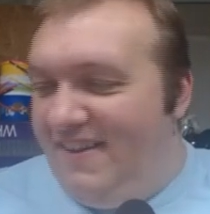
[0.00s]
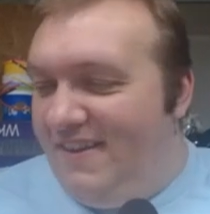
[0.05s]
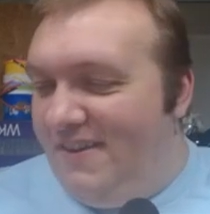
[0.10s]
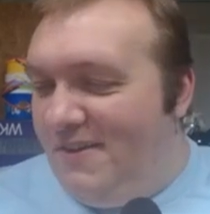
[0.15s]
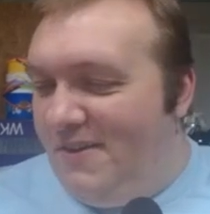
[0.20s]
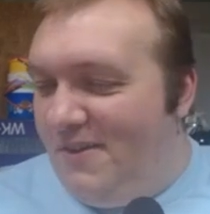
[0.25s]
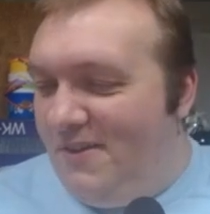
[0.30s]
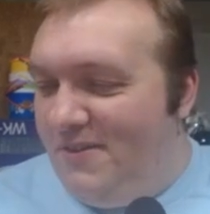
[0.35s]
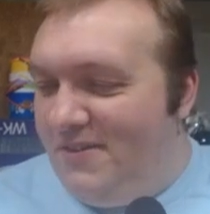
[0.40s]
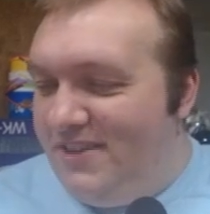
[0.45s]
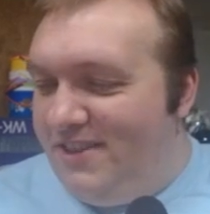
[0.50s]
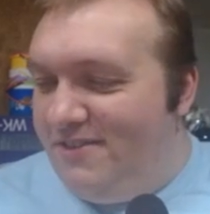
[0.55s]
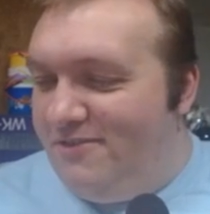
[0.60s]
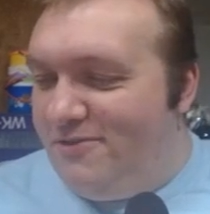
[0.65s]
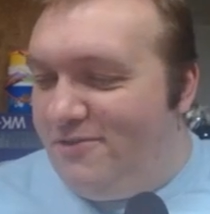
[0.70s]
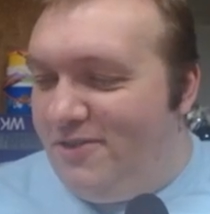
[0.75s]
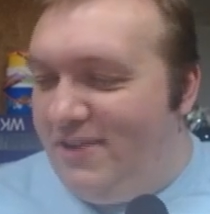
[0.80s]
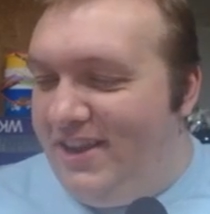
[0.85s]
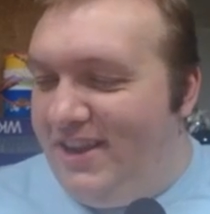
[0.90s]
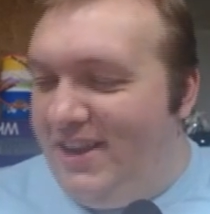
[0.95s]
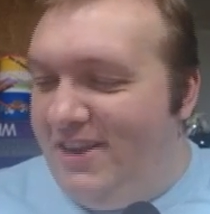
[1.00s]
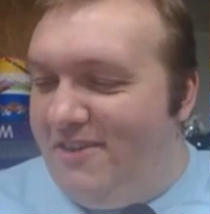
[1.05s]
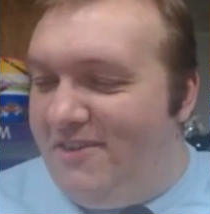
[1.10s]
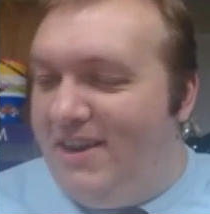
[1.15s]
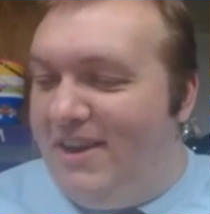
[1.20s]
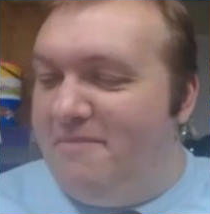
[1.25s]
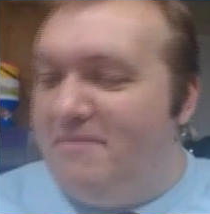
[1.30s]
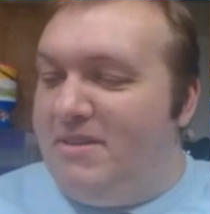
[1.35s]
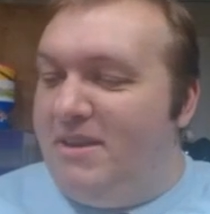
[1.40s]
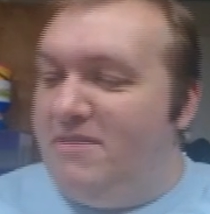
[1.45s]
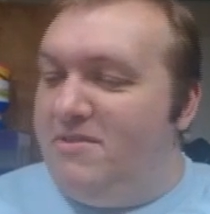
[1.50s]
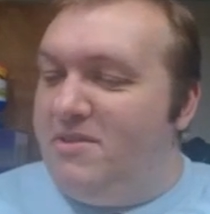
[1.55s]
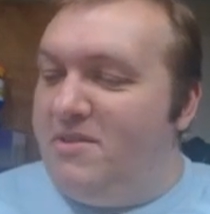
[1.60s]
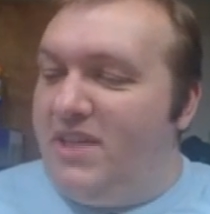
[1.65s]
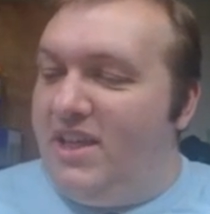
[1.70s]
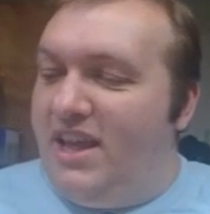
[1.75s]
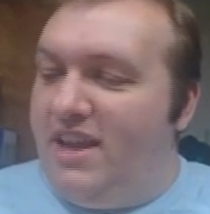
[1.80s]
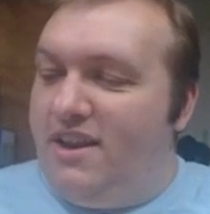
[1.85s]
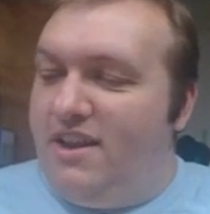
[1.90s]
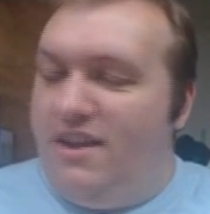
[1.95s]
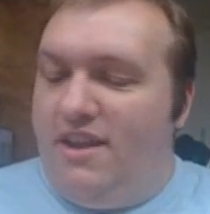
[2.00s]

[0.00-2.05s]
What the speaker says: Holy freaking crap, don't do that.